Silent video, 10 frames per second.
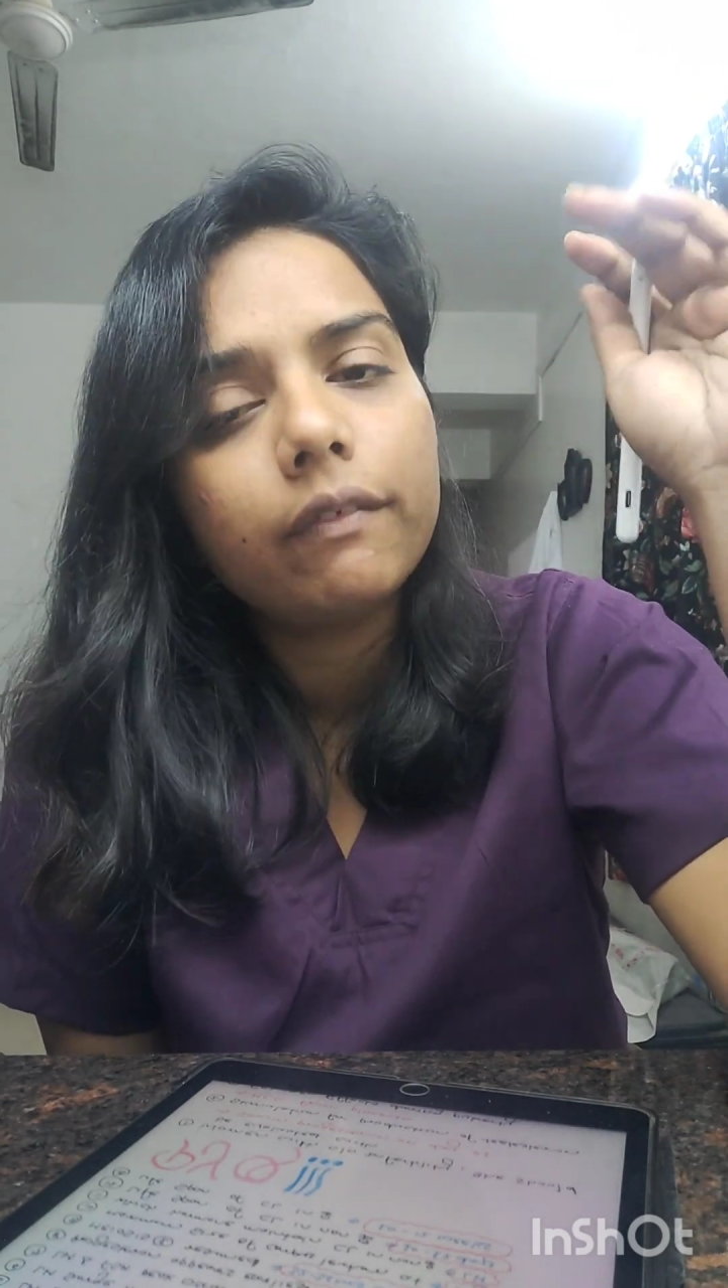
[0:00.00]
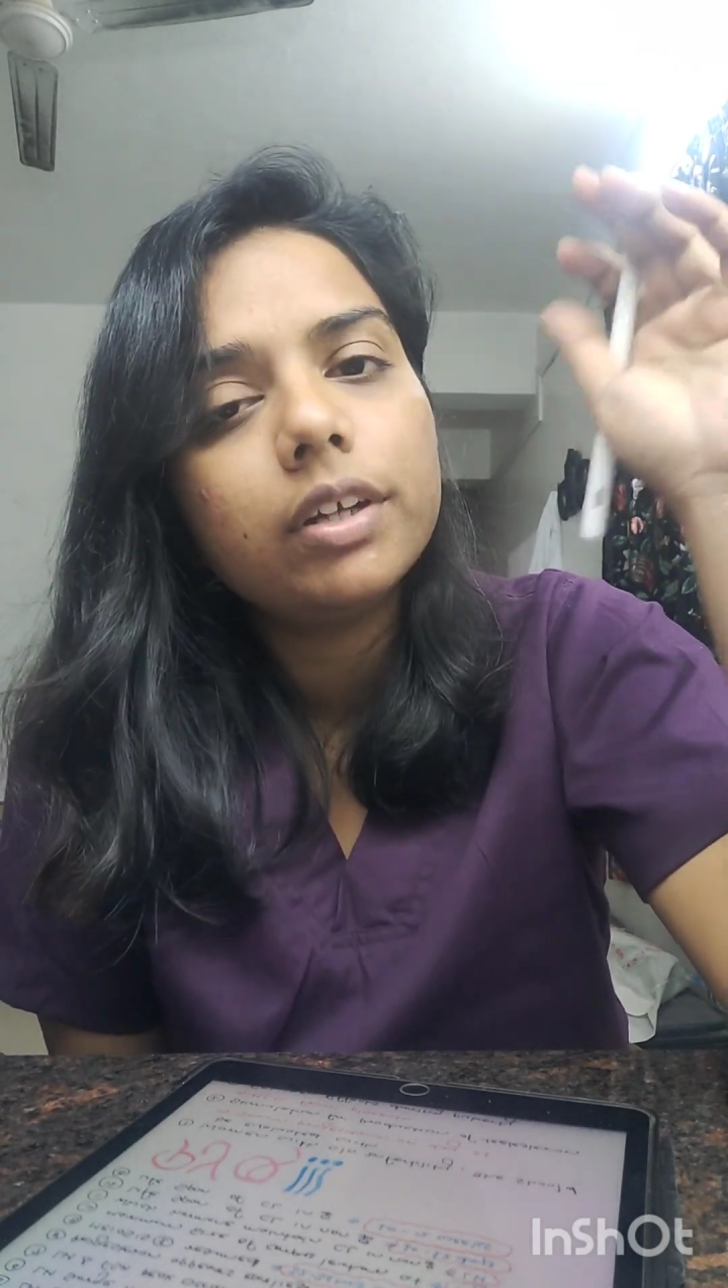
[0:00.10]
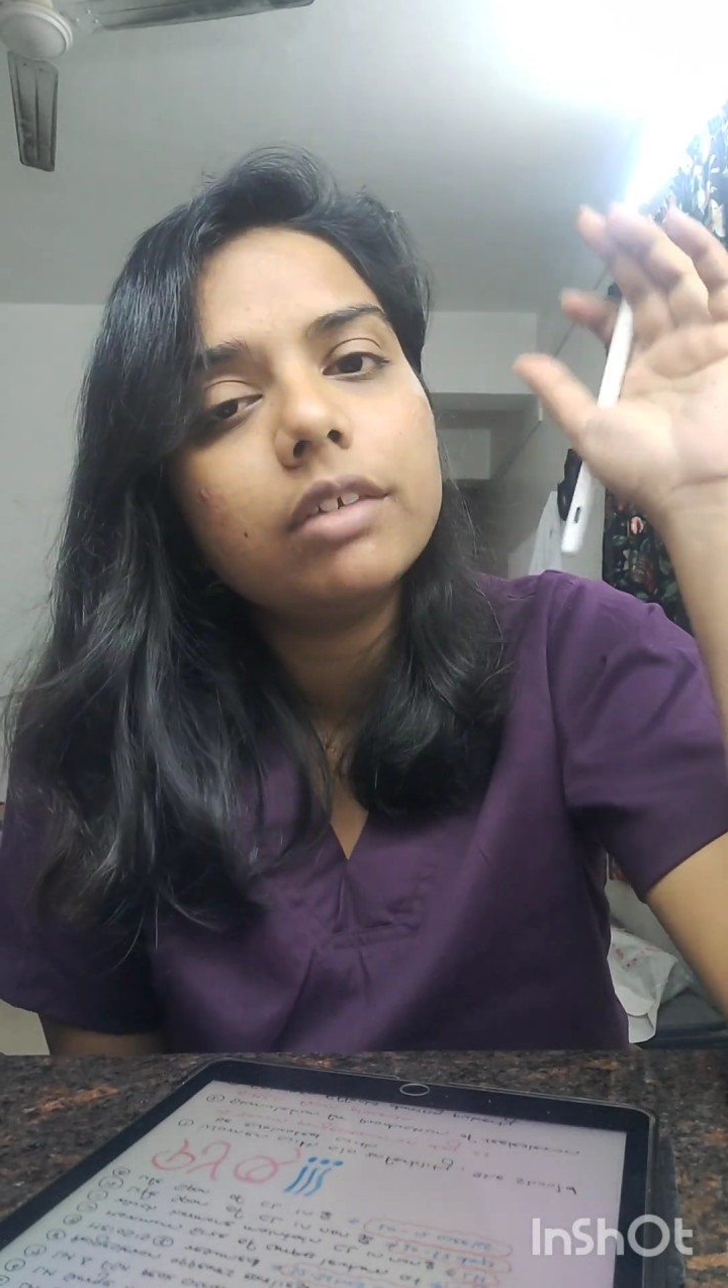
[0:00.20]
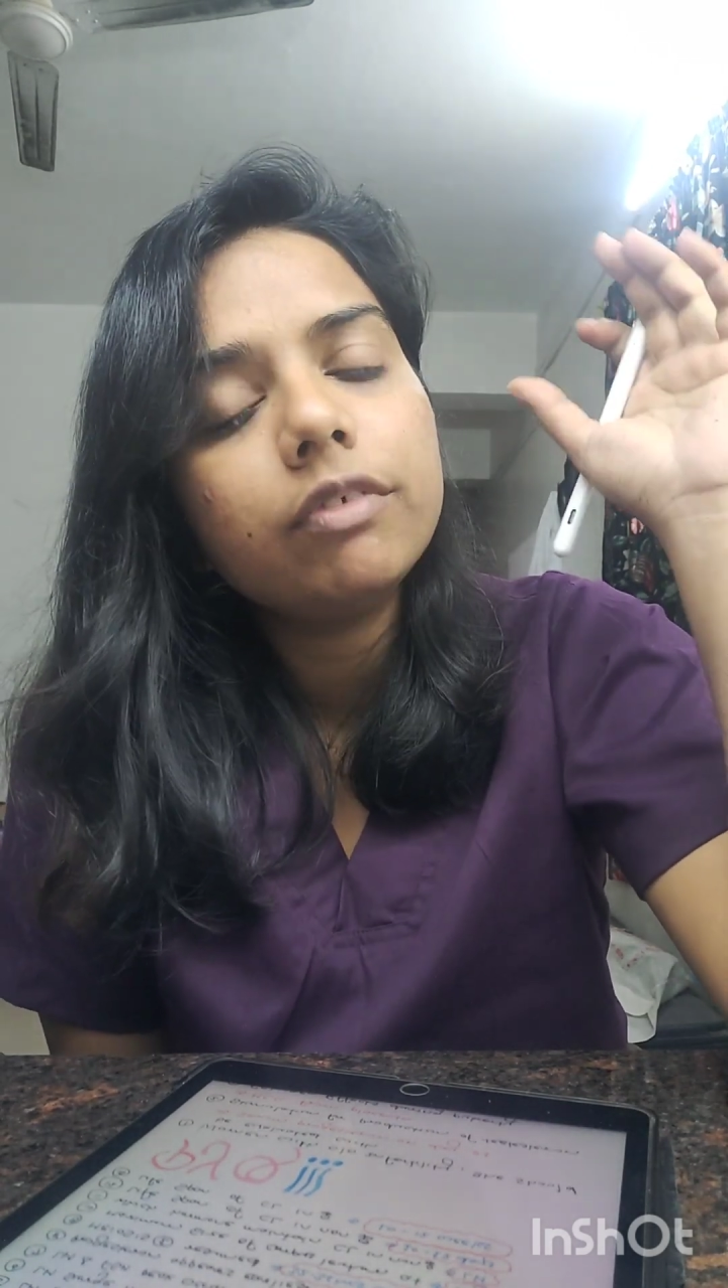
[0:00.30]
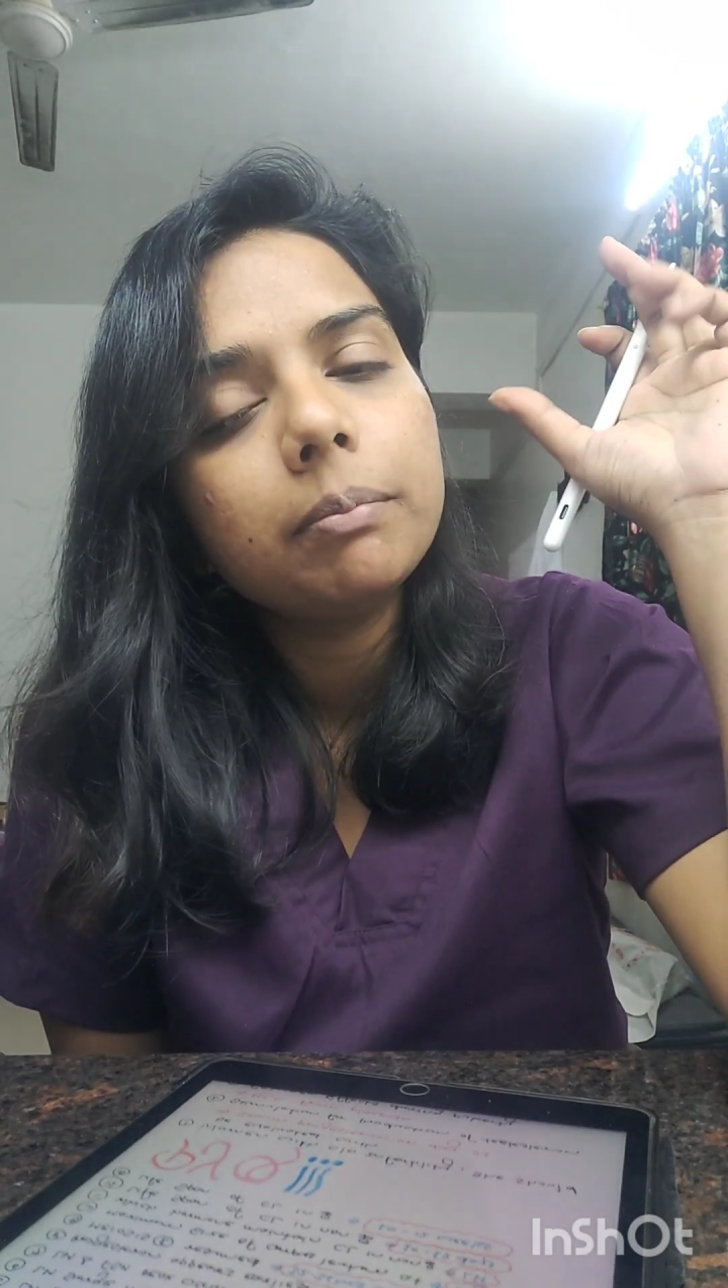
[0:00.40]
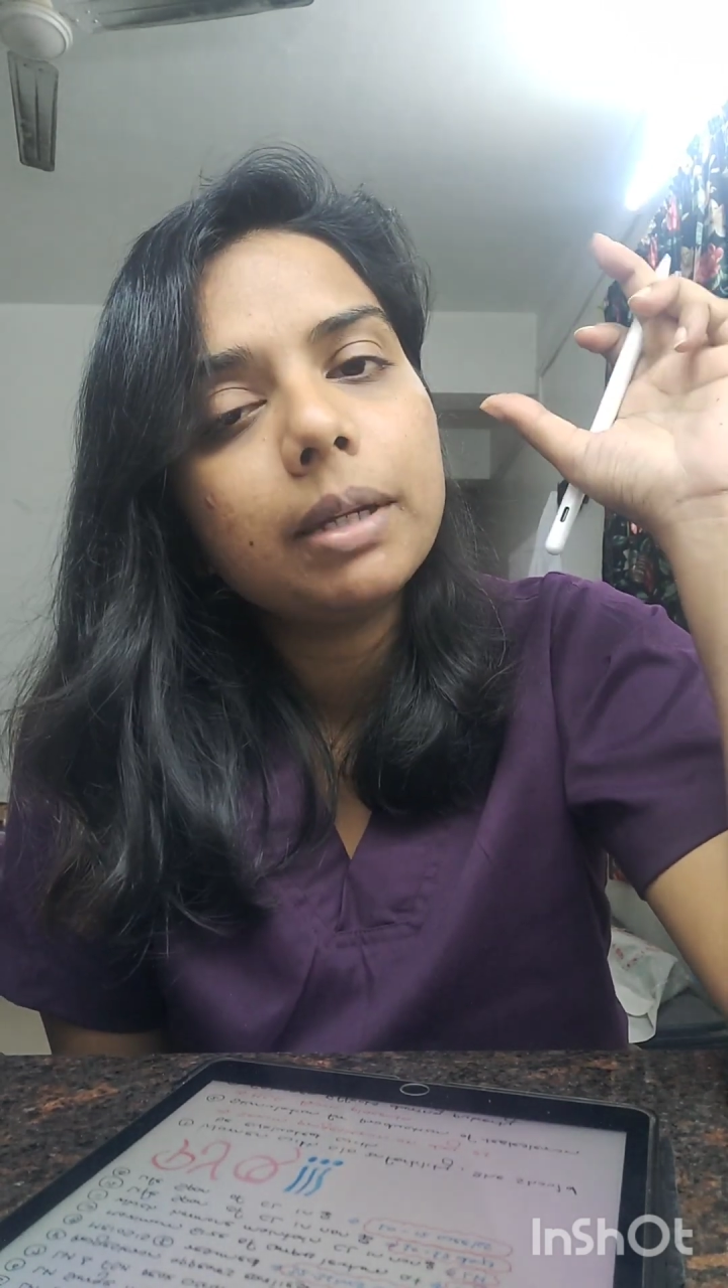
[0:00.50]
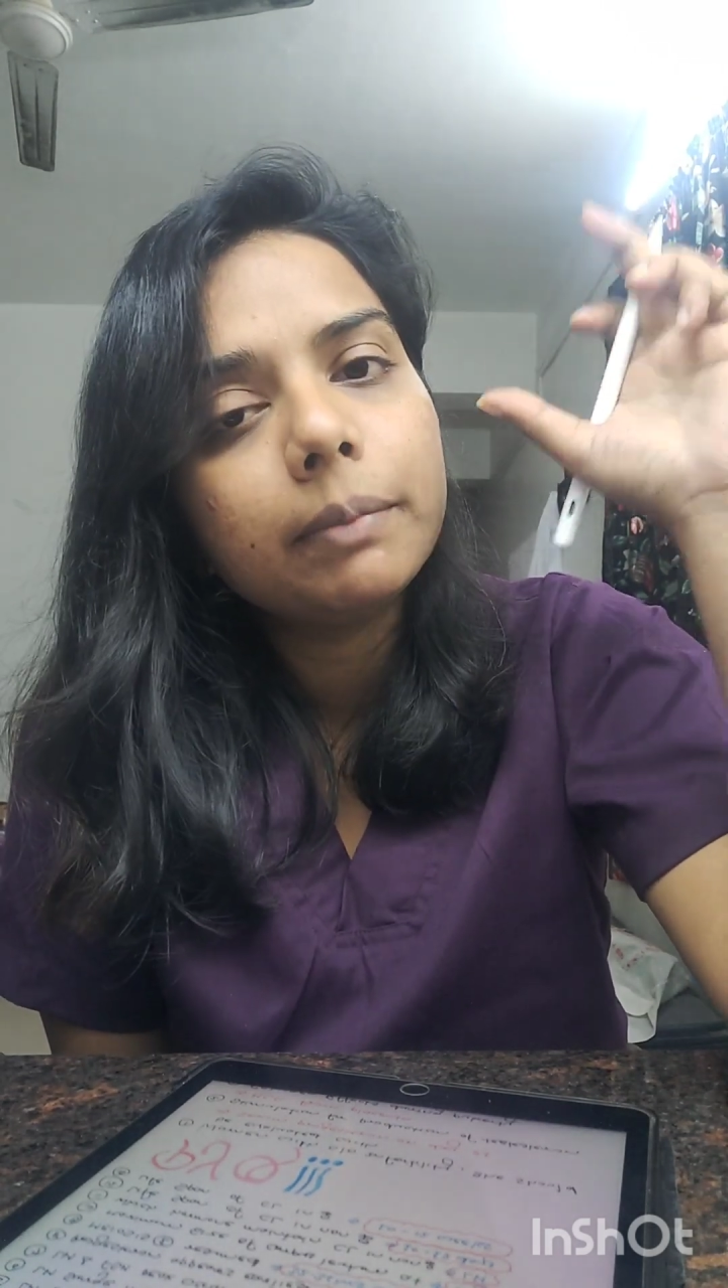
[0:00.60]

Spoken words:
When a female